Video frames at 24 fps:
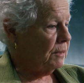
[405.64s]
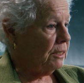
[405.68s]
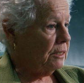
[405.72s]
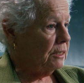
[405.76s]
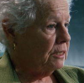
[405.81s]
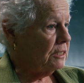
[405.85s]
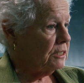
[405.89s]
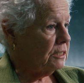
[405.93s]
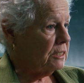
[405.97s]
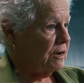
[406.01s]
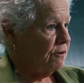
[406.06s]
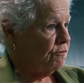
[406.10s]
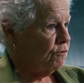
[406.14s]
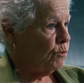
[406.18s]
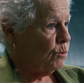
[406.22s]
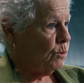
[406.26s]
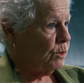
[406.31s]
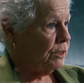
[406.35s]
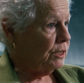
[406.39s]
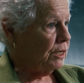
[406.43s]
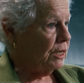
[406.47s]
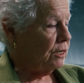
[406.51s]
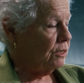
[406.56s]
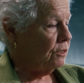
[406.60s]
But does
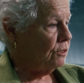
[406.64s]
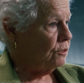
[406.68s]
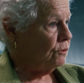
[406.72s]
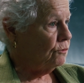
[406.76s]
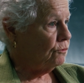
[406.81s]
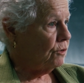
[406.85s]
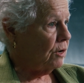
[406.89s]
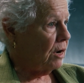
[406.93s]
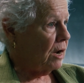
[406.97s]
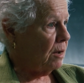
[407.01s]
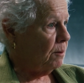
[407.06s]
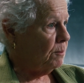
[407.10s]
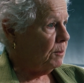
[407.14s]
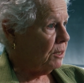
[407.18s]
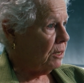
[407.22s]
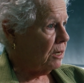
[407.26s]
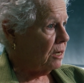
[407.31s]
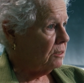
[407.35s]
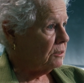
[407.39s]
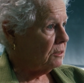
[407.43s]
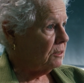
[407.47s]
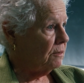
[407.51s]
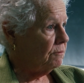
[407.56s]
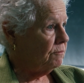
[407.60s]
everyone get a new trial
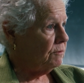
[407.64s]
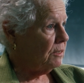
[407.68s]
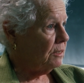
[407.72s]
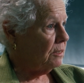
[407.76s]
because of